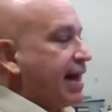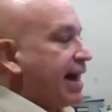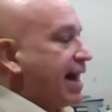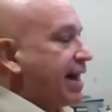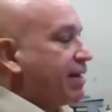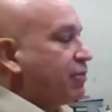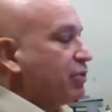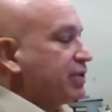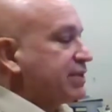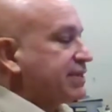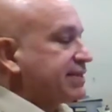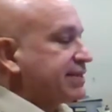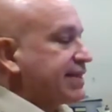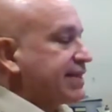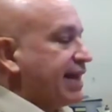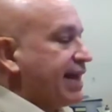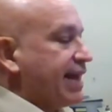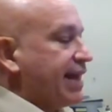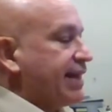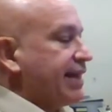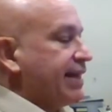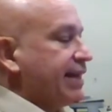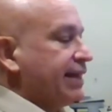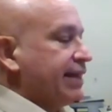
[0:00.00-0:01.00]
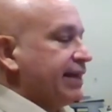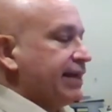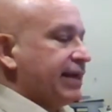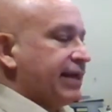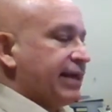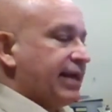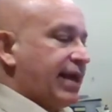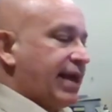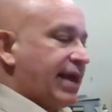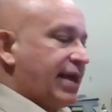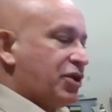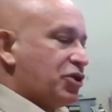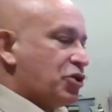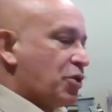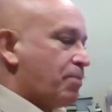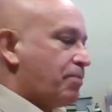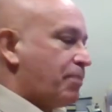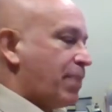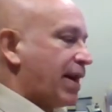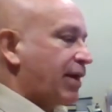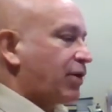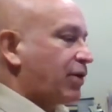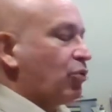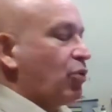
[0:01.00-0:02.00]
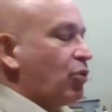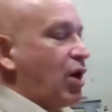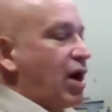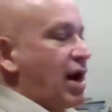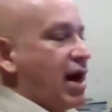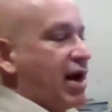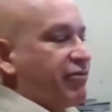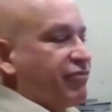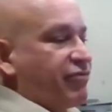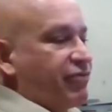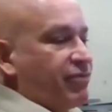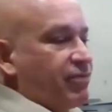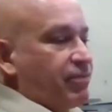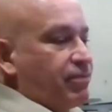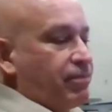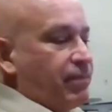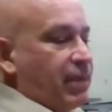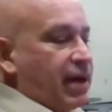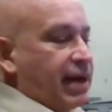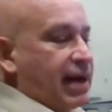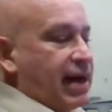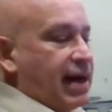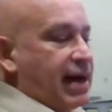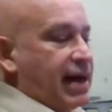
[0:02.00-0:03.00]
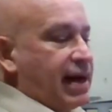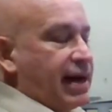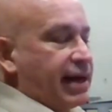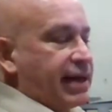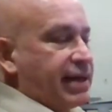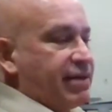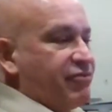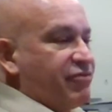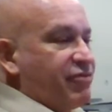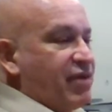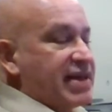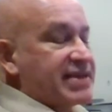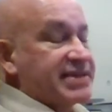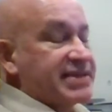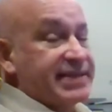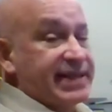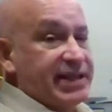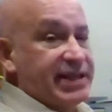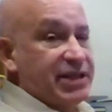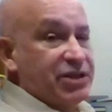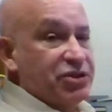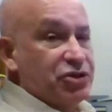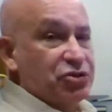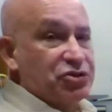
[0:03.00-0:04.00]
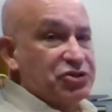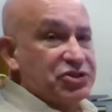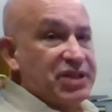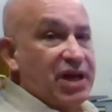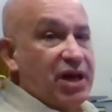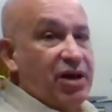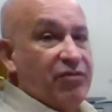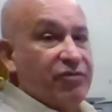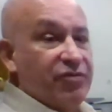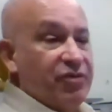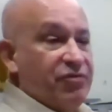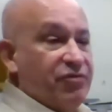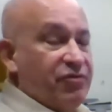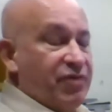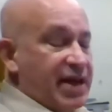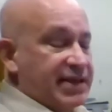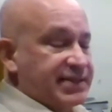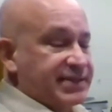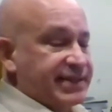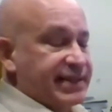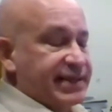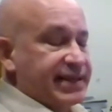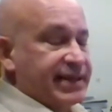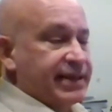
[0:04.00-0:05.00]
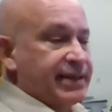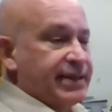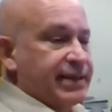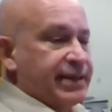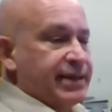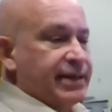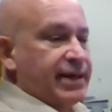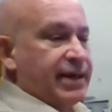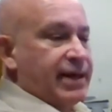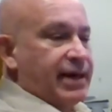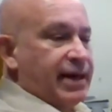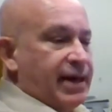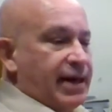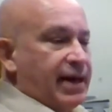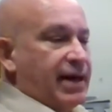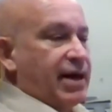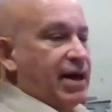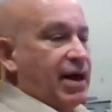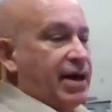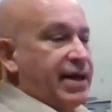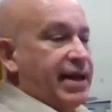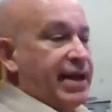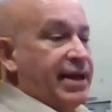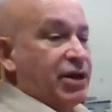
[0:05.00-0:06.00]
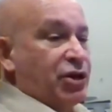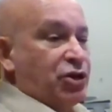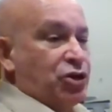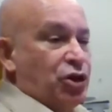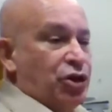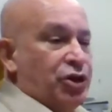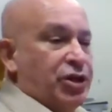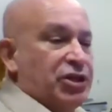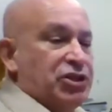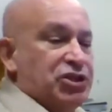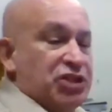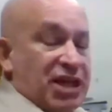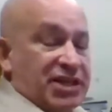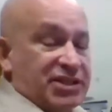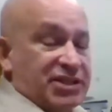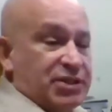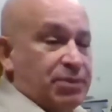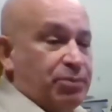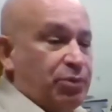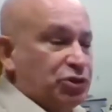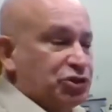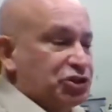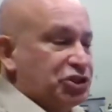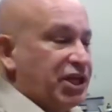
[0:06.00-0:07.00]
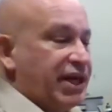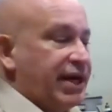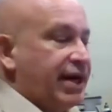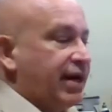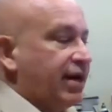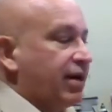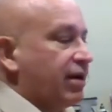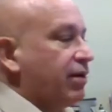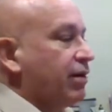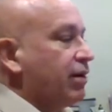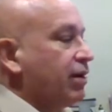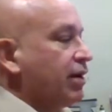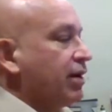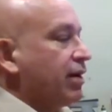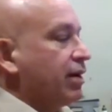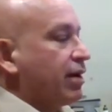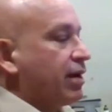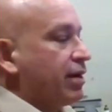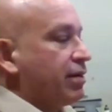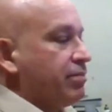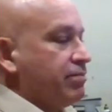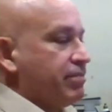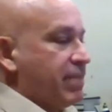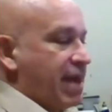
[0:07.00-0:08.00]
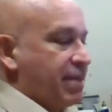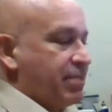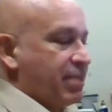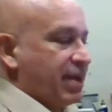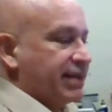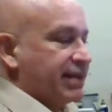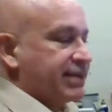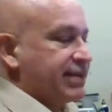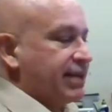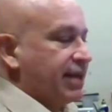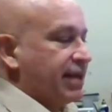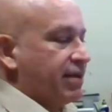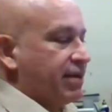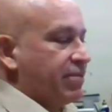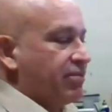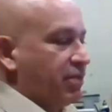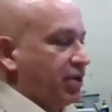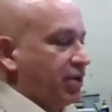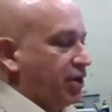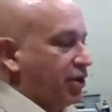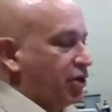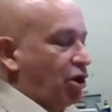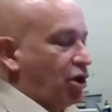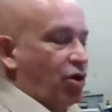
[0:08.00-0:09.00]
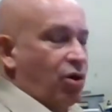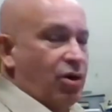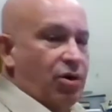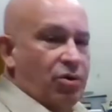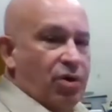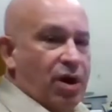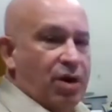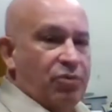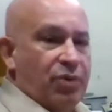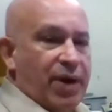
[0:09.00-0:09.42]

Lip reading: I would say you're better off investing in yourself, investing in a good adjustable chair, maybe, you know,